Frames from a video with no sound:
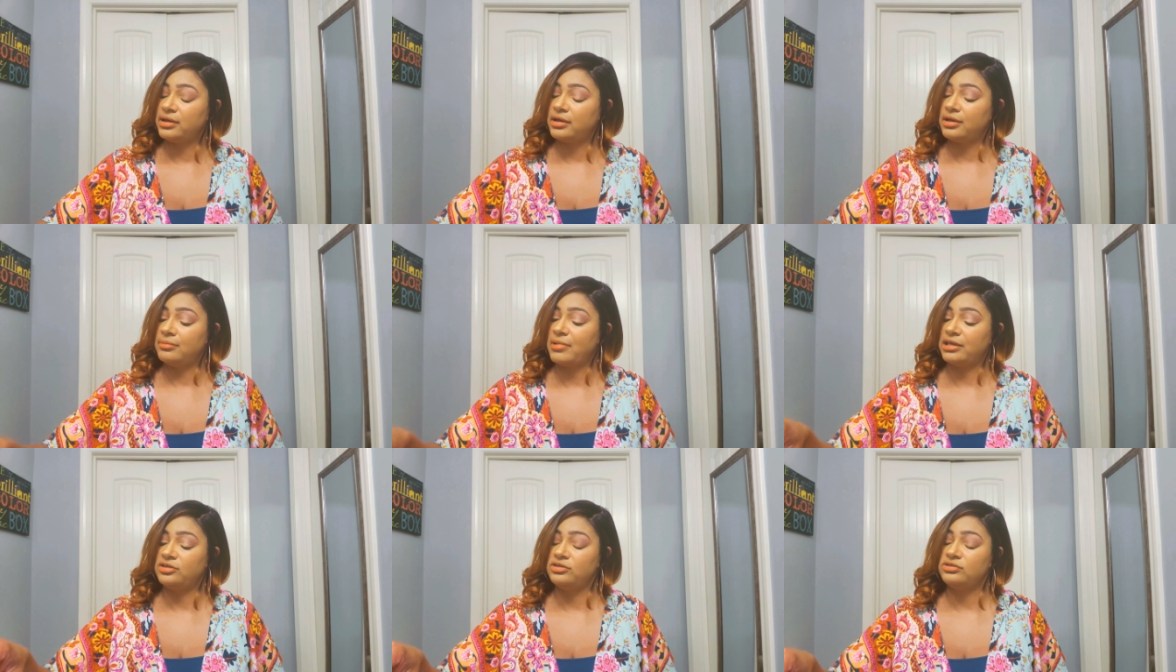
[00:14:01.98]
um,
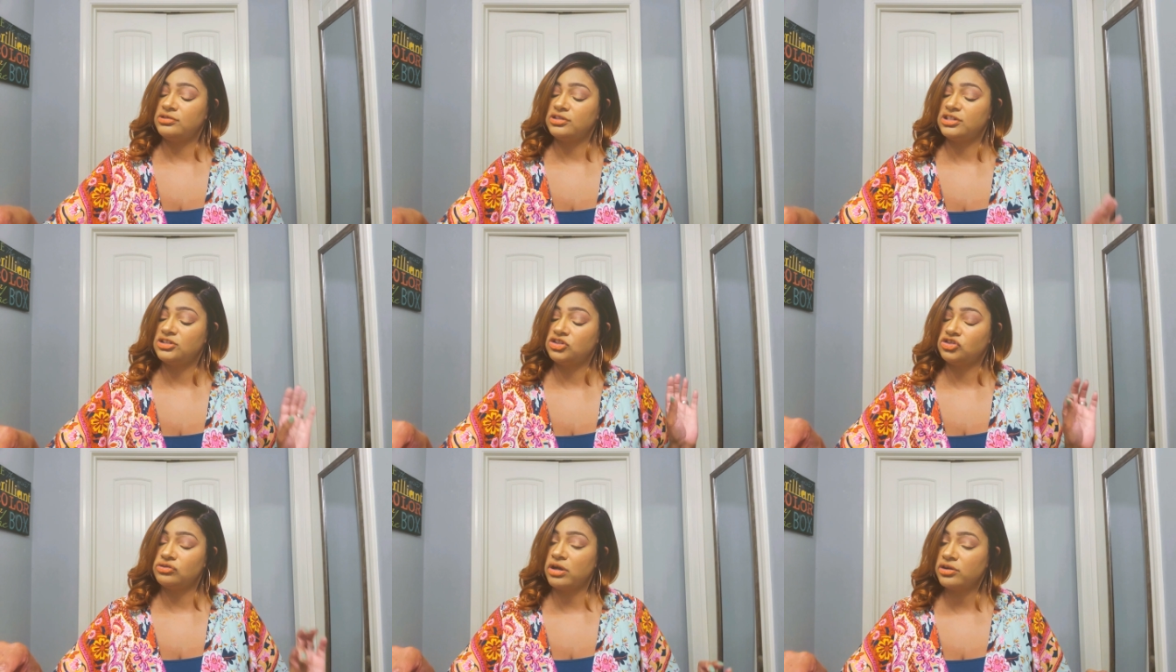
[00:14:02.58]
I used to
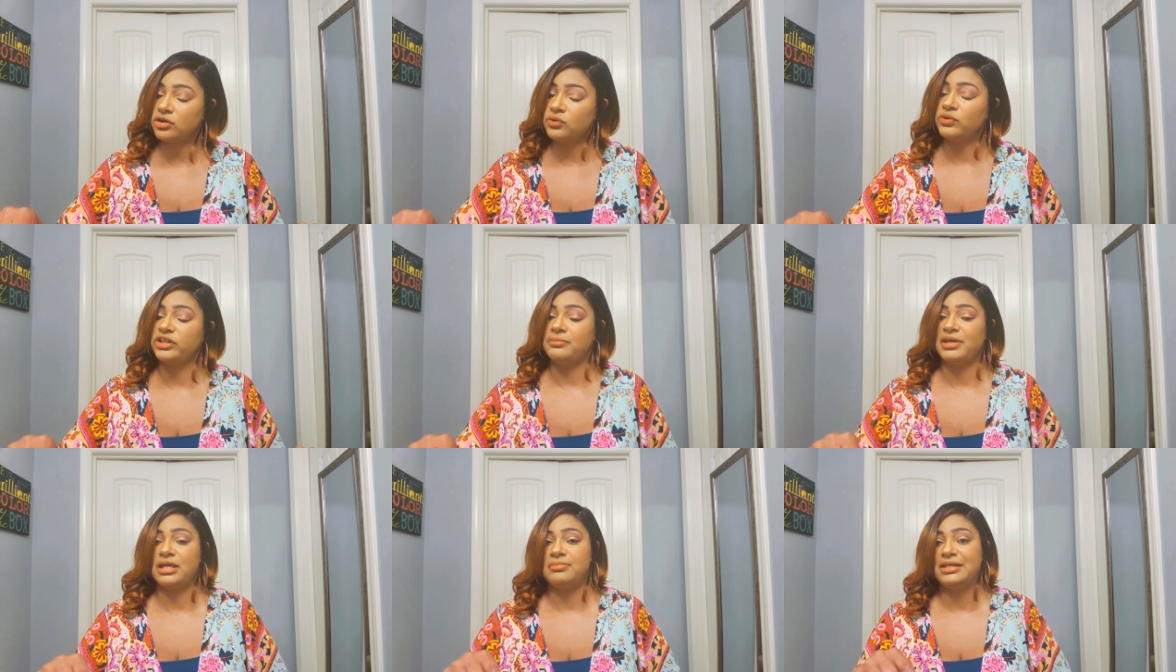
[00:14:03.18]
struggle
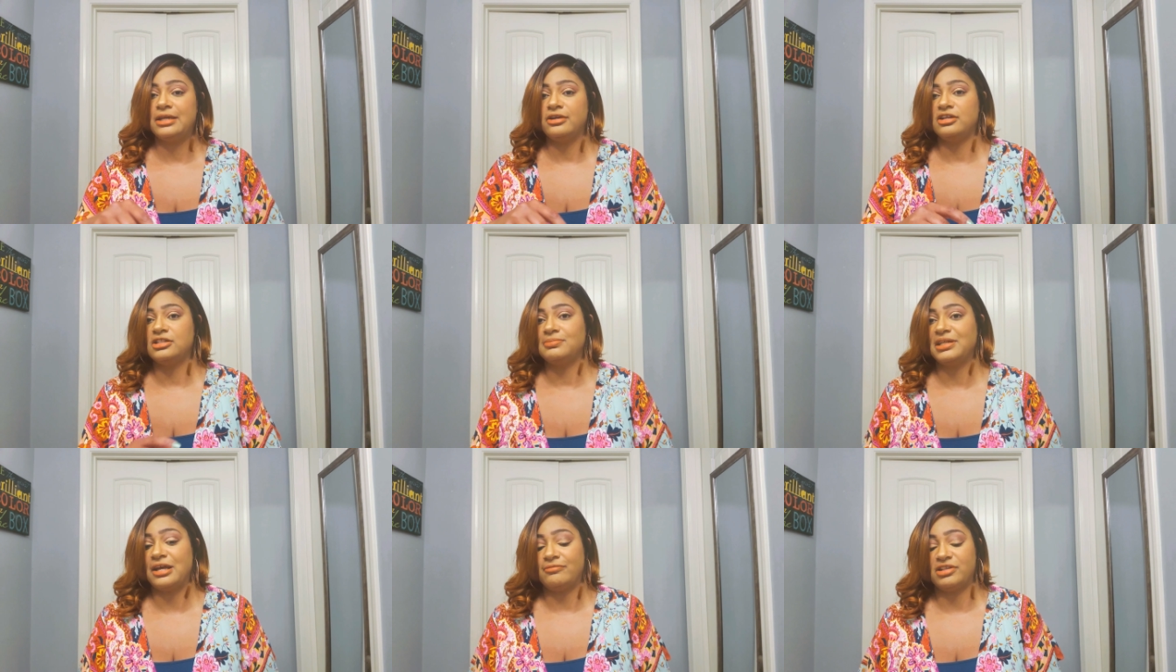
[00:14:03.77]
with baby hairs,
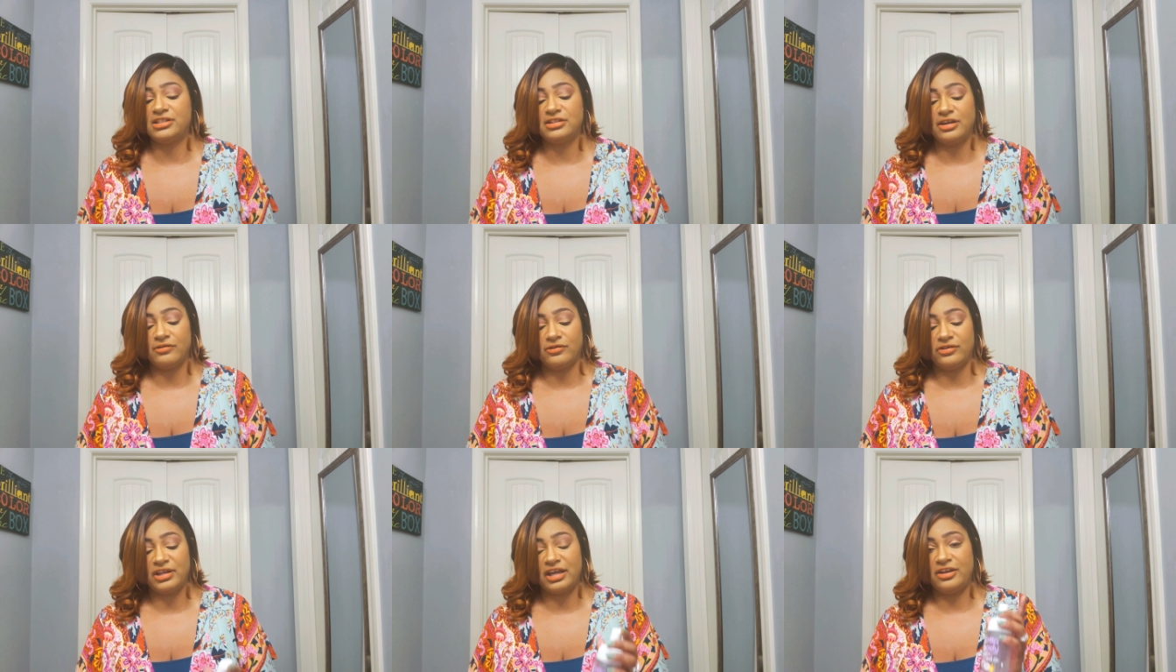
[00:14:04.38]
but I've
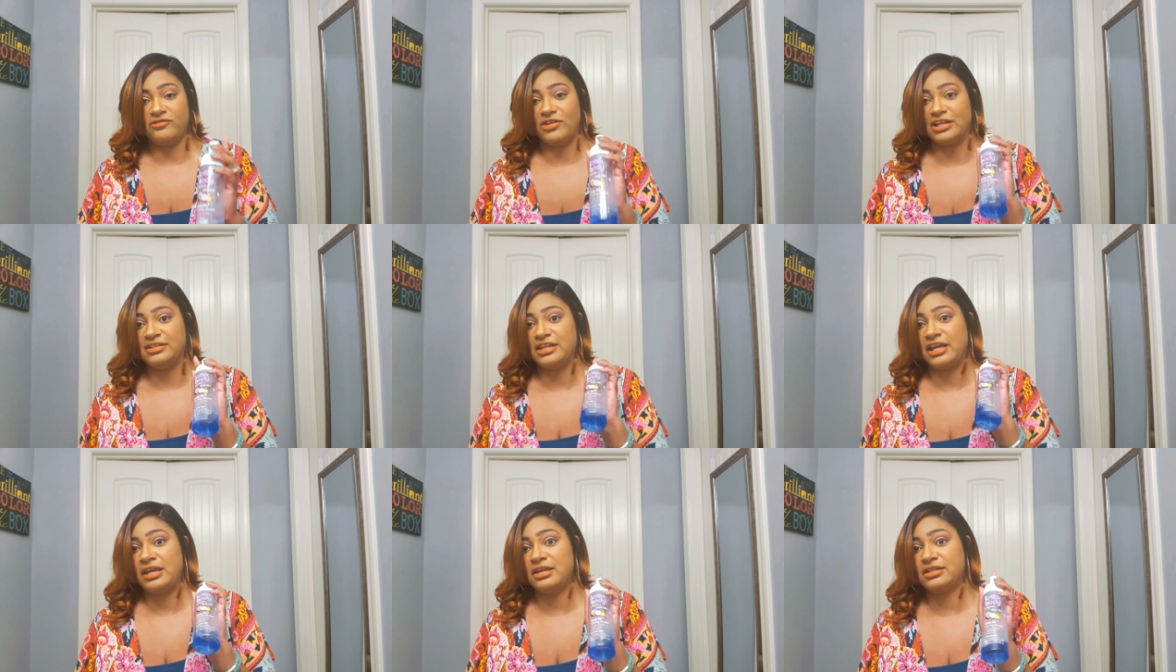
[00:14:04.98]
discovered that if I
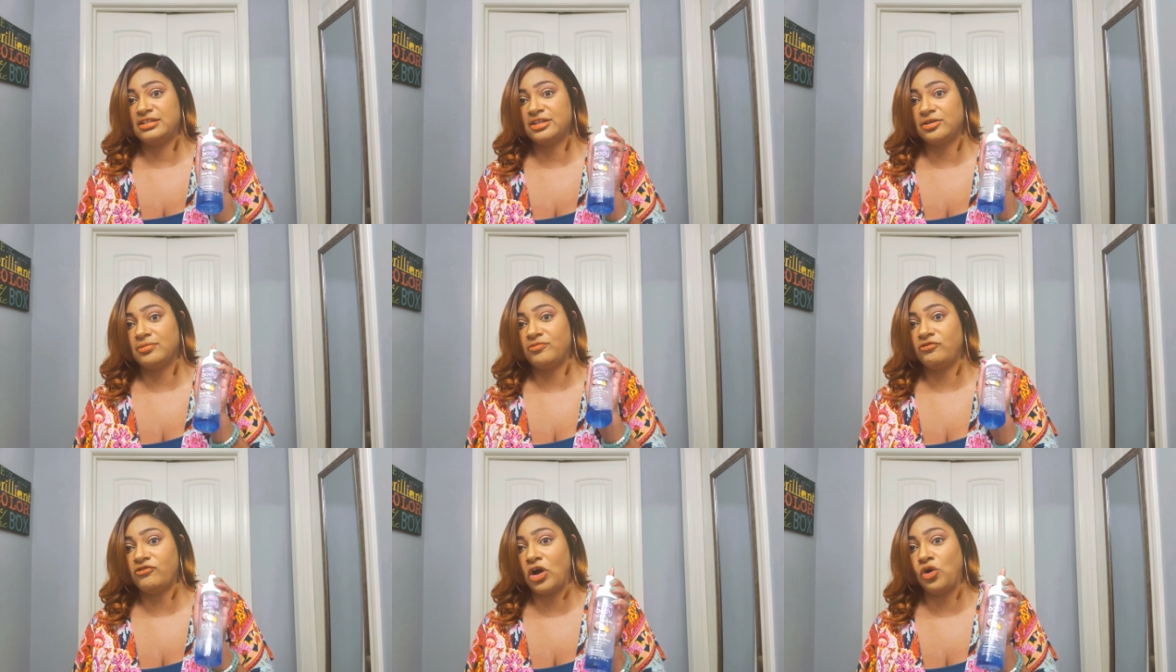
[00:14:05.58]
take some
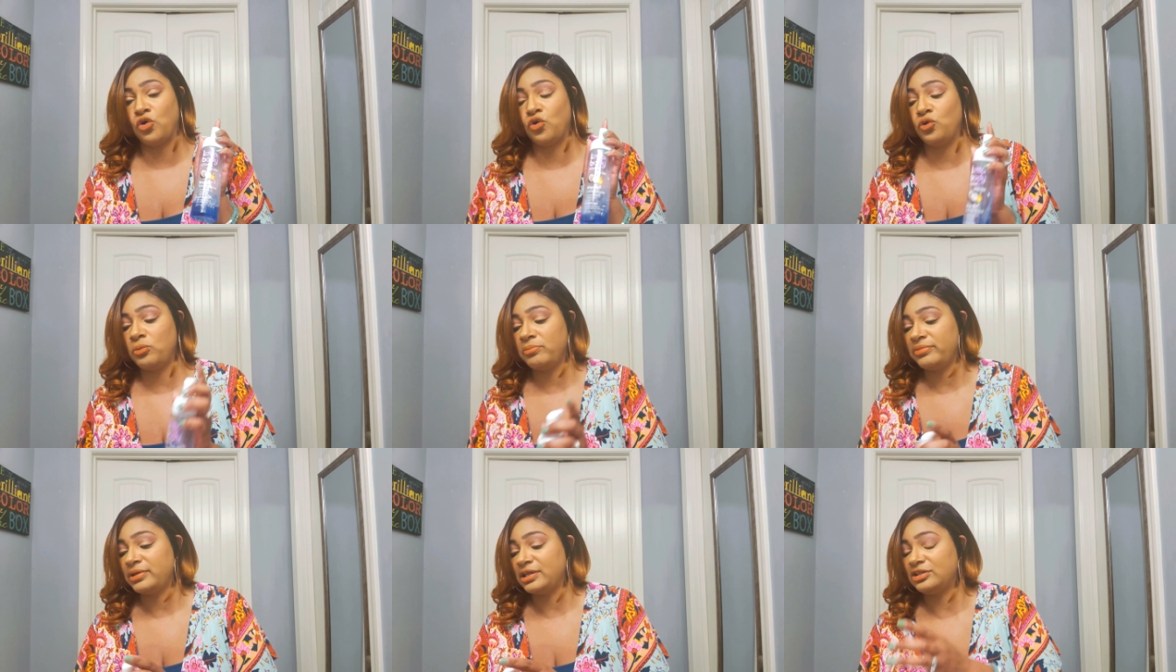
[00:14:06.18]
foam
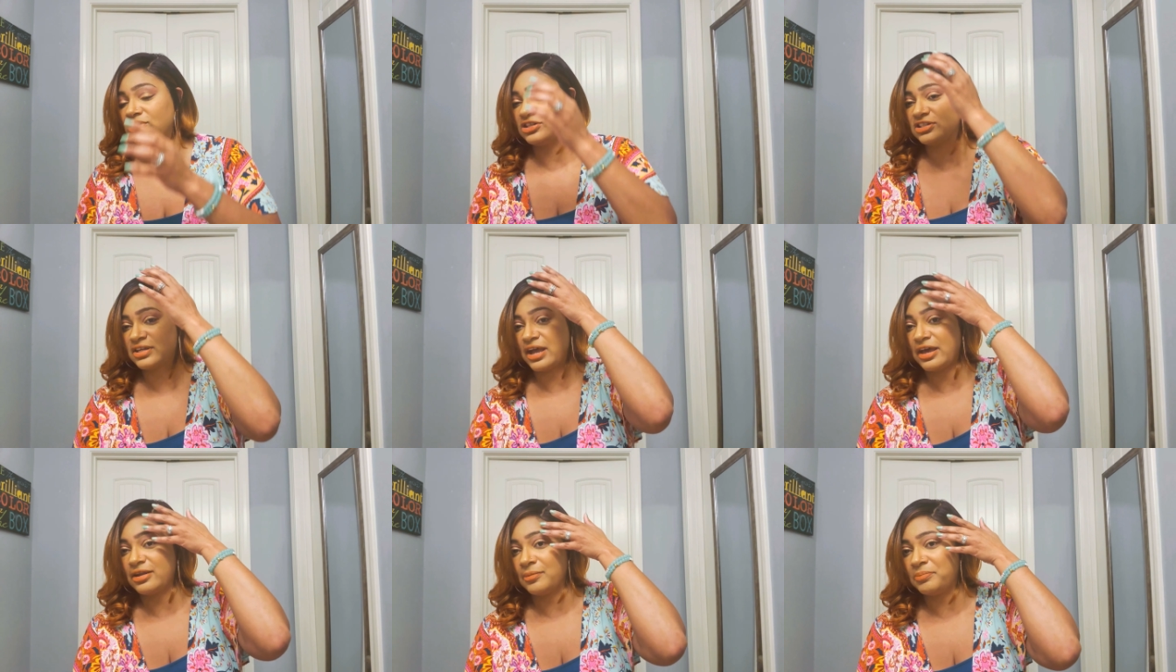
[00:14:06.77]
and just
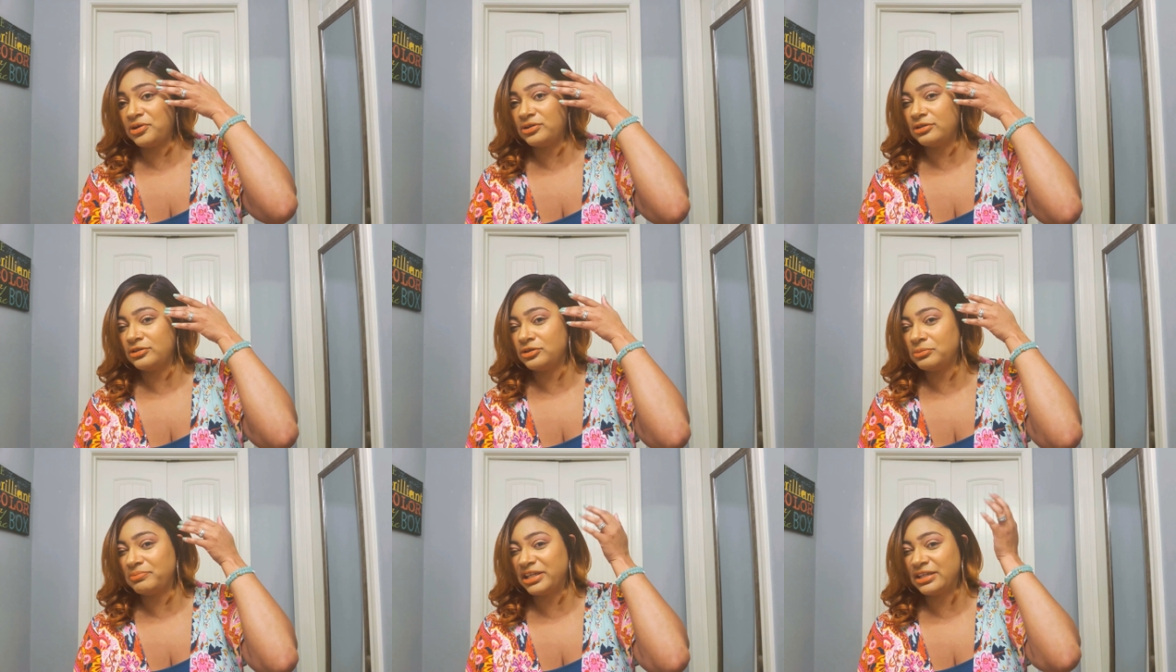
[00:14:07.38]
kind of put a
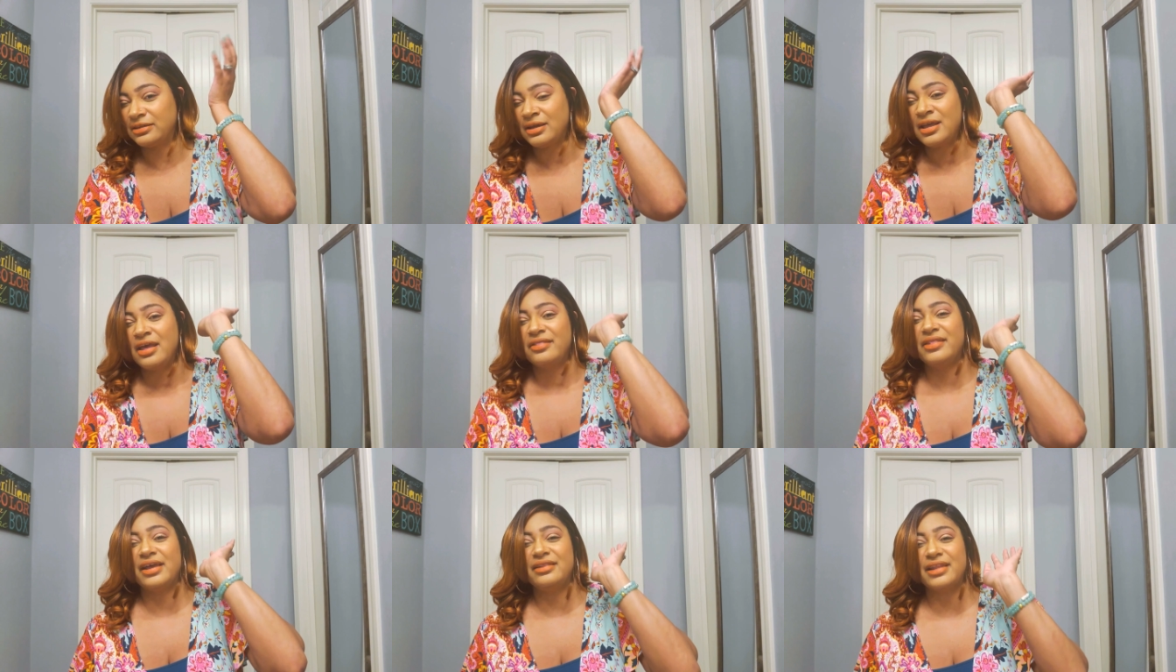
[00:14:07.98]
little bit,
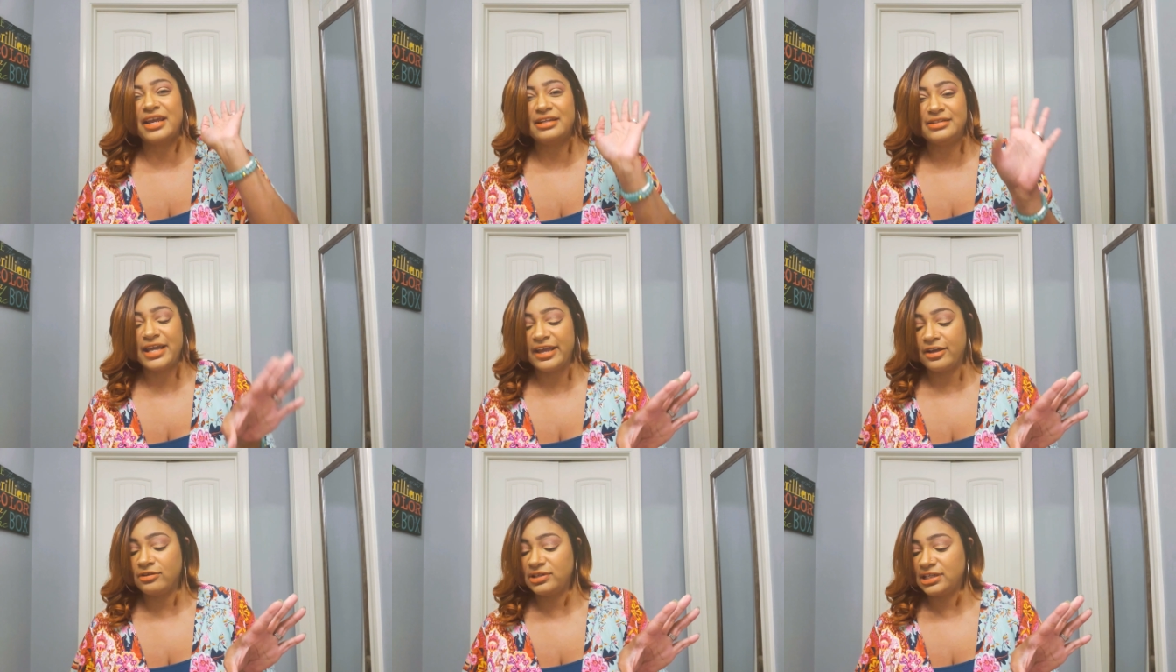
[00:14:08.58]
they lay
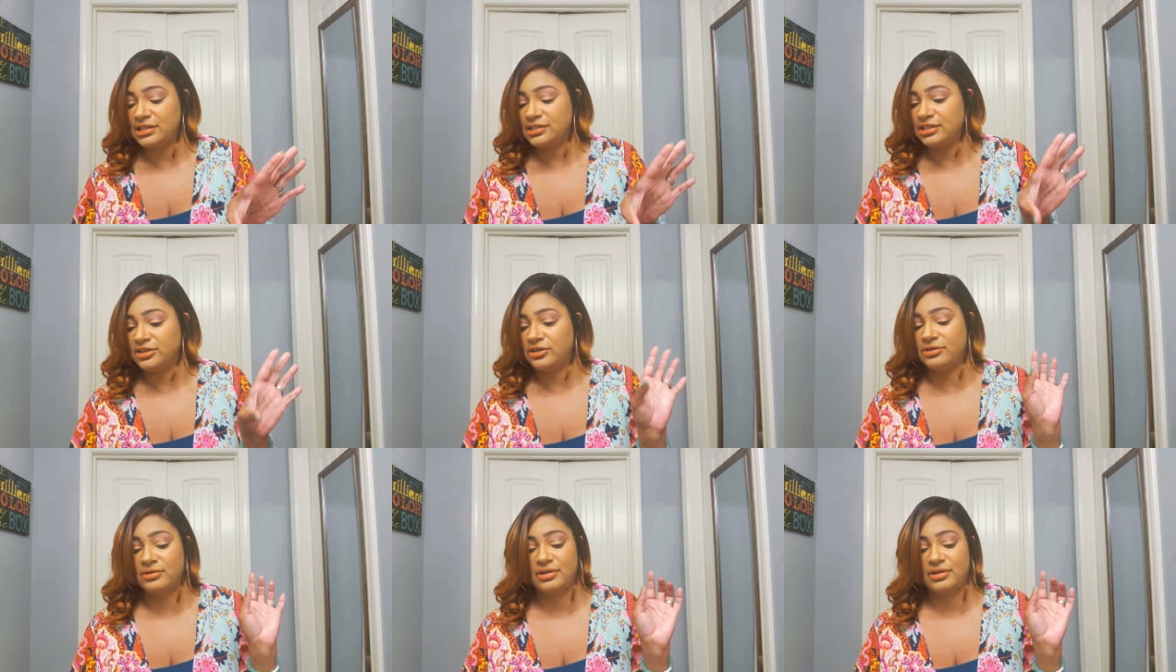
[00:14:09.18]
down easier.